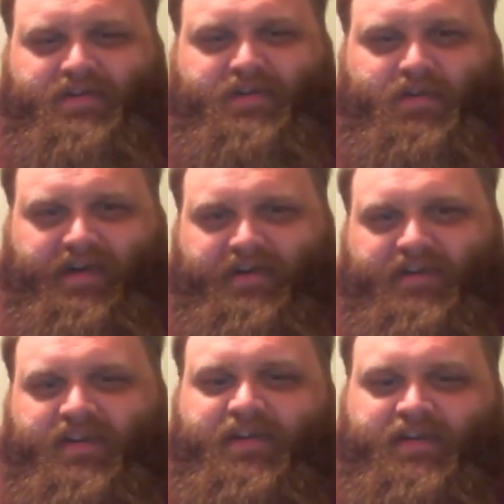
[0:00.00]
to
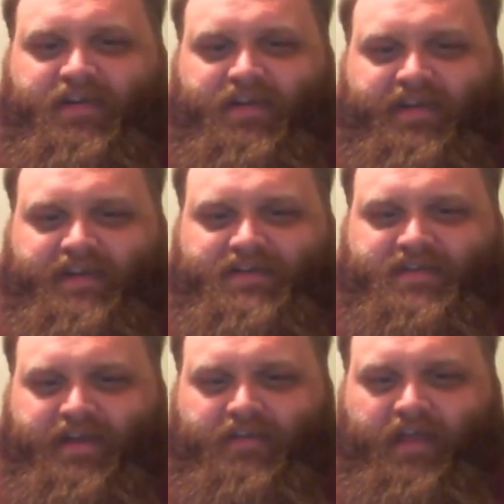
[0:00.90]
get his
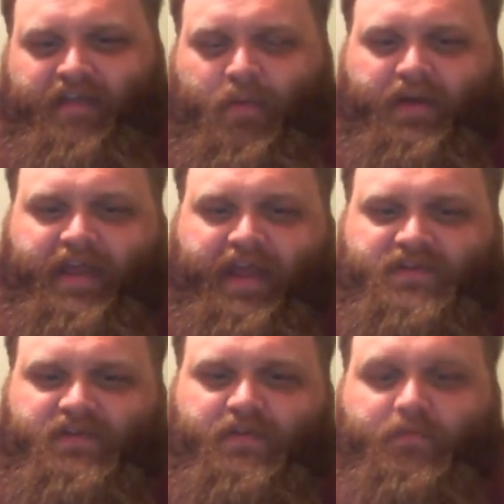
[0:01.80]
live podcast.